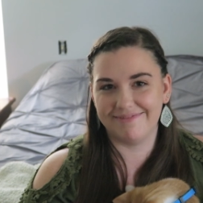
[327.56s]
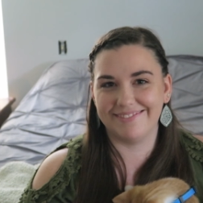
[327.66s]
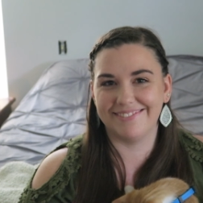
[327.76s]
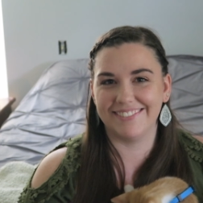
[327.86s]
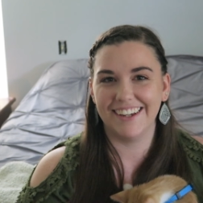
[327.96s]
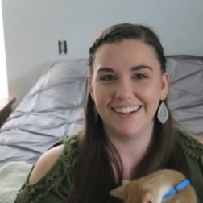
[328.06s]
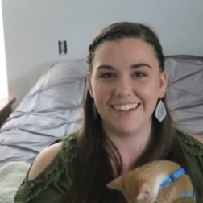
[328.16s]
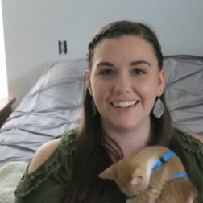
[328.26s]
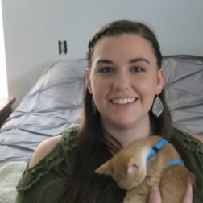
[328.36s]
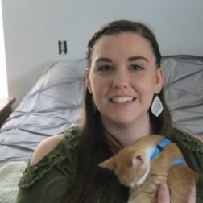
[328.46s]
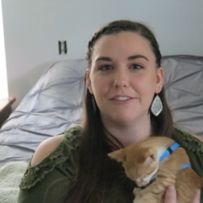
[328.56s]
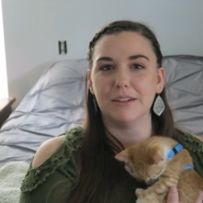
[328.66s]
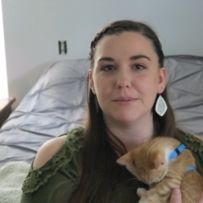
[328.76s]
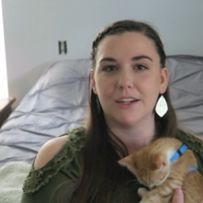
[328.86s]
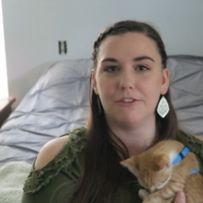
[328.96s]
he's giving
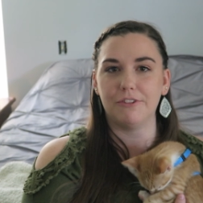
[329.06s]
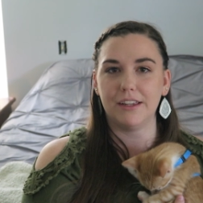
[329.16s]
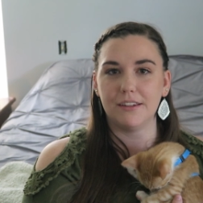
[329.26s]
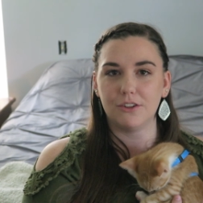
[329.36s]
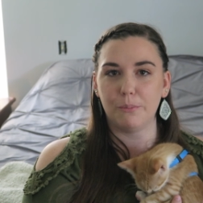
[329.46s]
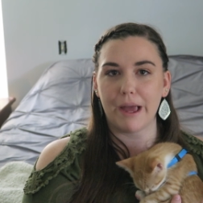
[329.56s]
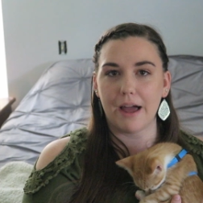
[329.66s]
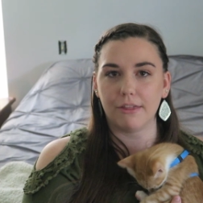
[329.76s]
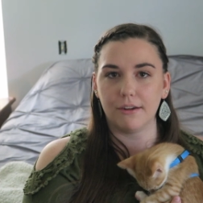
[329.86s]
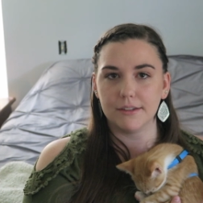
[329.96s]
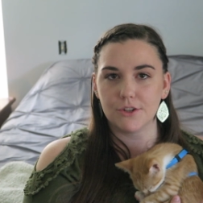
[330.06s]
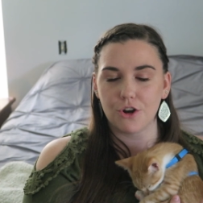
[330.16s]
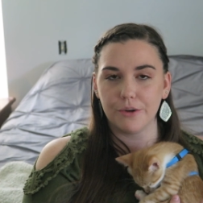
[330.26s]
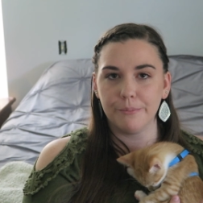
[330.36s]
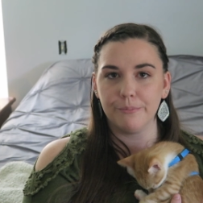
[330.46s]
himself a little bath on his
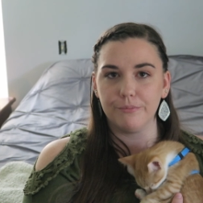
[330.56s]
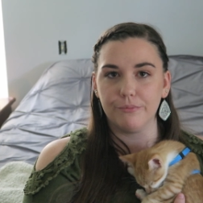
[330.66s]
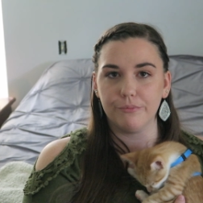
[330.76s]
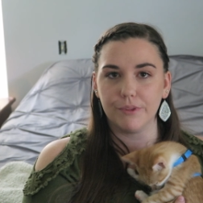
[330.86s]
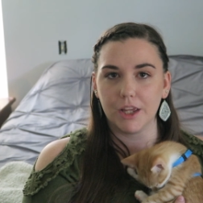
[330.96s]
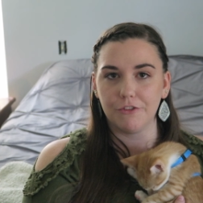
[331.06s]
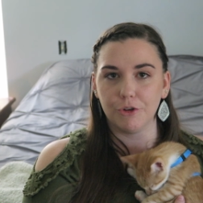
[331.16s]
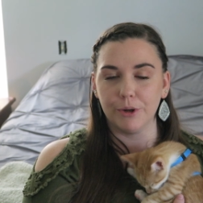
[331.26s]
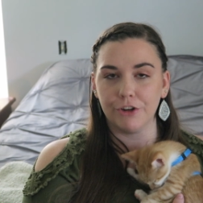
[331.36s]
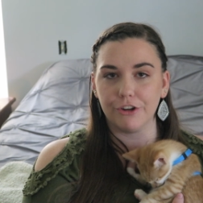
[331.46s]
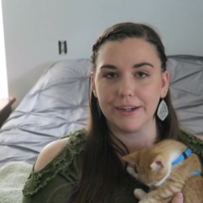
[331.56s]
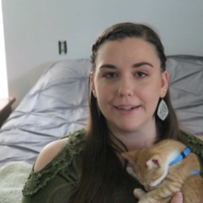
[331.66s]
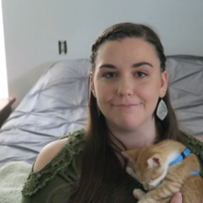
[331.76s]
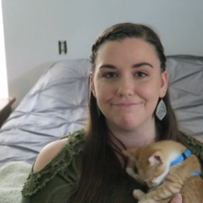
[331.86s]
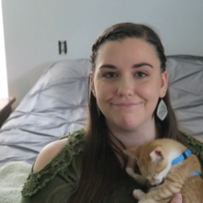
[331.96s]
arm, if you're wondering.
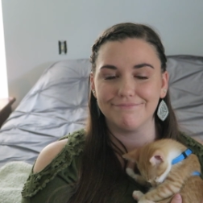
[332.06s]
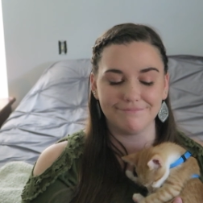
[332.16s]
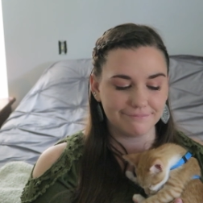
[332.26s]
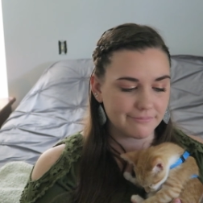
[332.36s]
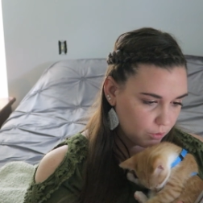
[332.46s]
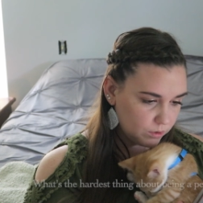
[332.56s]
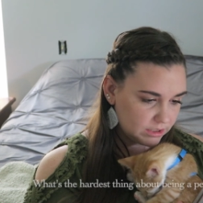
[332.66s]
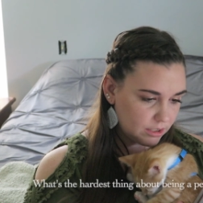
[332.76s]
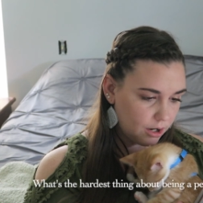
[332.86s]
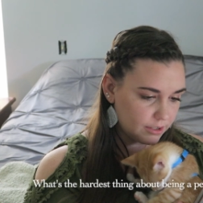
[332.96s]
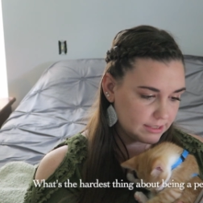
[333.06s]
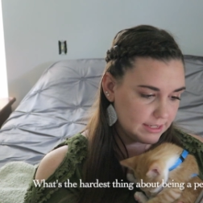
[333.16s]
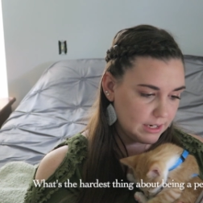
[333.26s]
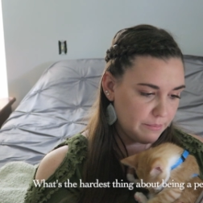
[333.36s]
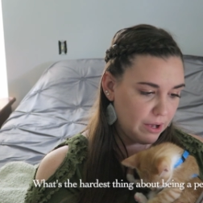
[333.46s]
What's the hardest
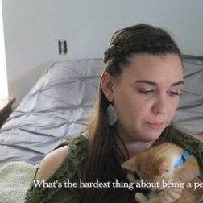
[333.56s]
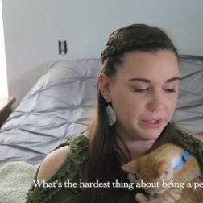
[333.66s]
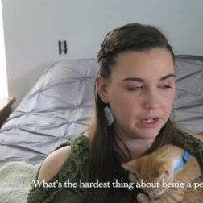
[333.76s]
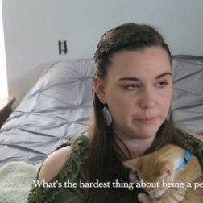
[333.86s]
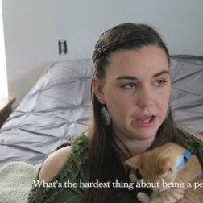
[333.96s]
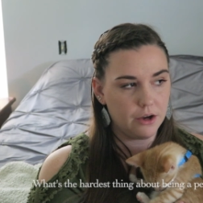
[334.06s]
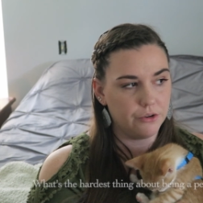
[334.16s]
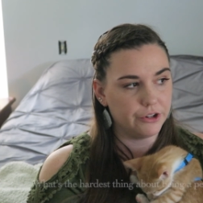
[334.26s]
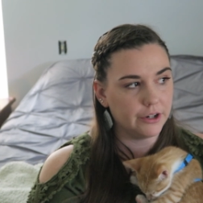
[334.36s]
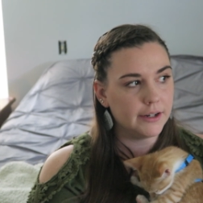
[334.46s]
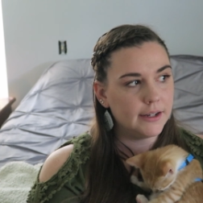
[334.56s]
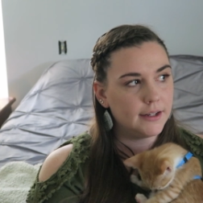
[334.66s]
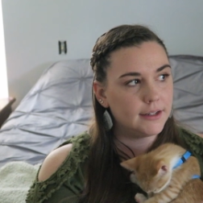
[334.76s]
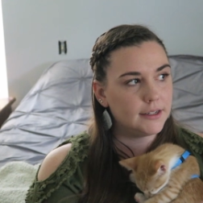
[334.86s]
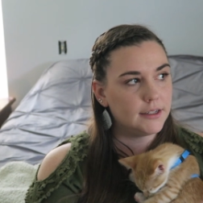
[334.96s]
thing about being a pet owner?
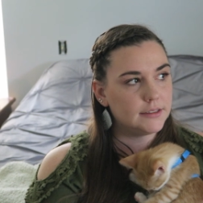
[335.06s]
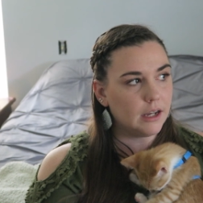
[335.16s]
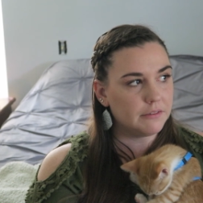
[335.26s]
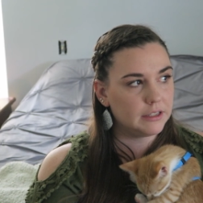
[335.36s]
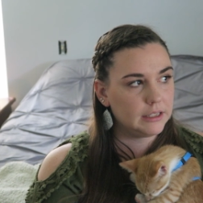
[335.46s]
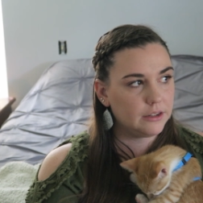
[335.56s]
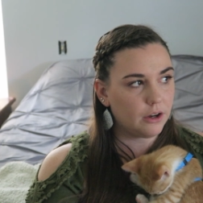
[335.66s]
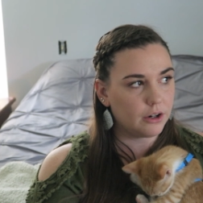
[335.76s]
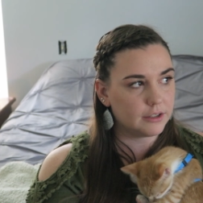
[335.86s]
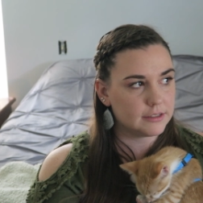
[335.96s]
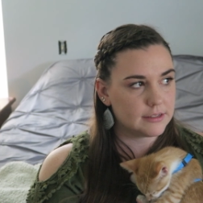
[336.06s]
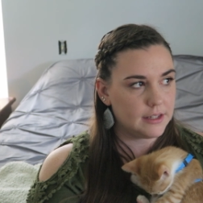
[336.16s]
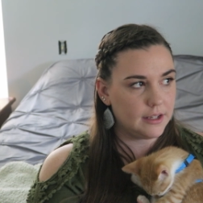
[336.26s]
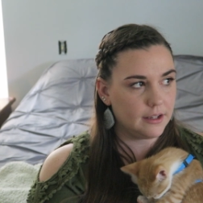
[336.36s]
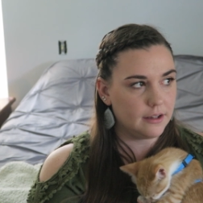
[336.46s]
Definitely the hardest
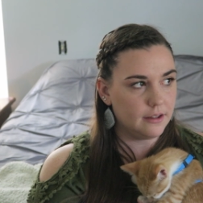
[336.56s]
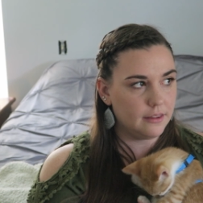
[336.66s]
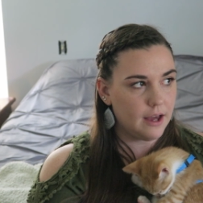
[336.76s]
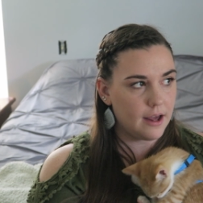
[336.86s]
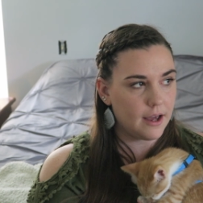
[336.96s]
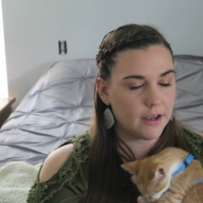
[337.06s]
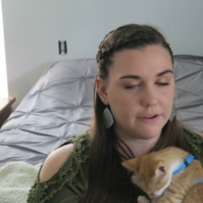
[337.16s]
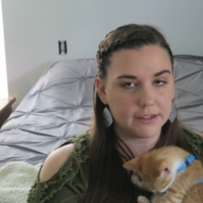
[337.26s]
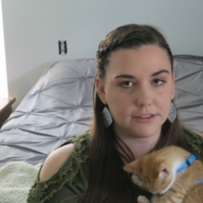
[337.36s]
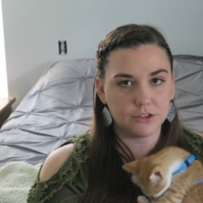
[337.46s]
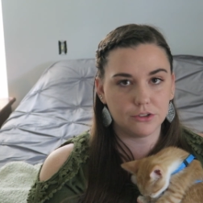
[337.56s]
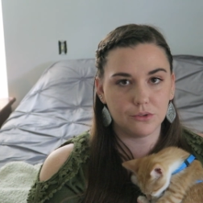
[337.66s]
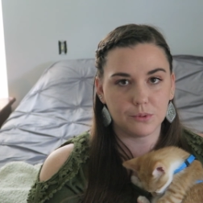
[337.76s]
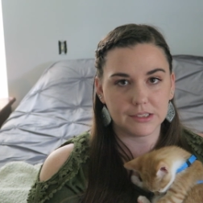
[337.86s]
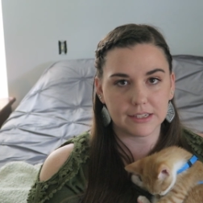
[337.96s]
thing that I've had to do
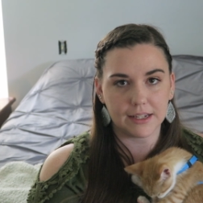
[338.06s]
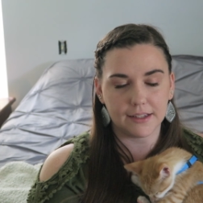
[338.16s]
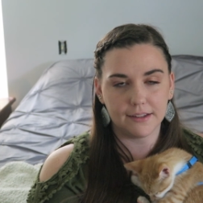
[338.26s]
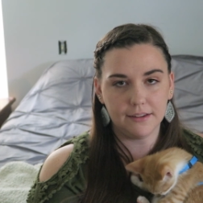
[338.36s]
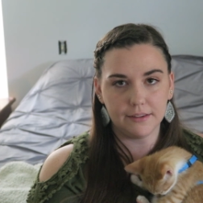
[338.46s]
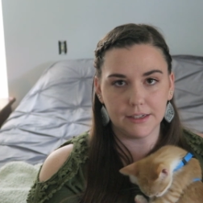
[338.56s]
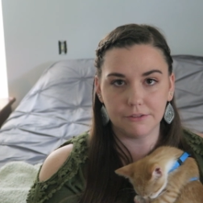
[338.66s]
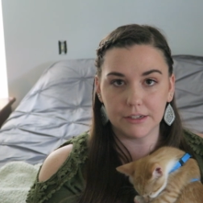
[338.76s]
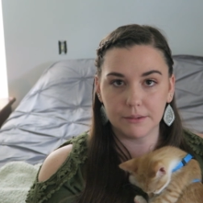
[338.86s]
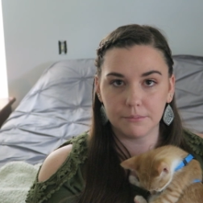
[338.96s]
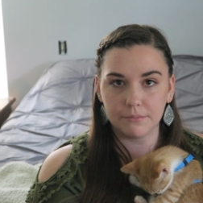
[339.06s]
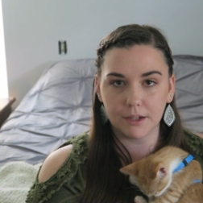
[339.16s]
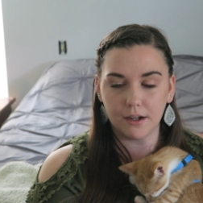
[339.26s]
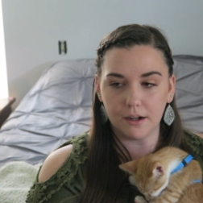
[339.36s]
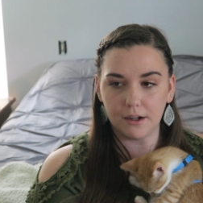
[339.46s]
was like leave
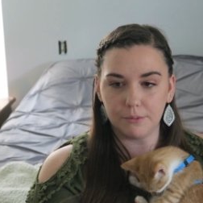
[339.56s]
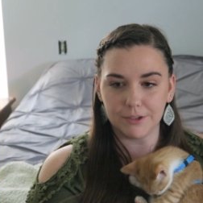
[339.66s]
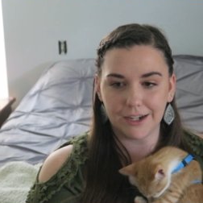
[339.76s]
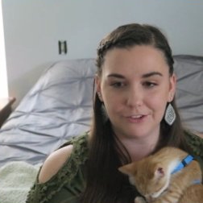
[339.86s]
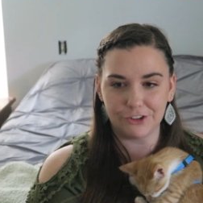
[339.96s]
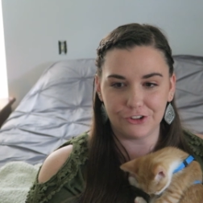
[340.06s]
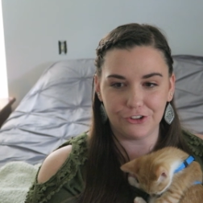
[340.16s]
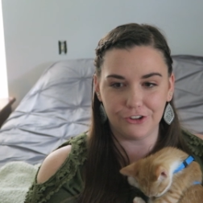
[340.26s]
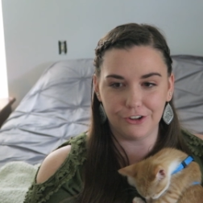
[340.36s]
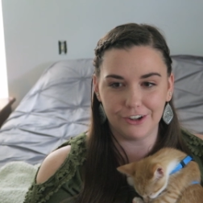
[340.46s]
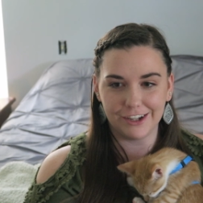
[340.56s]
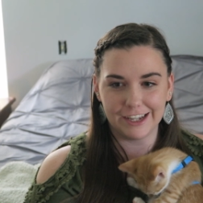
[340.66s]
him. Um, we have a little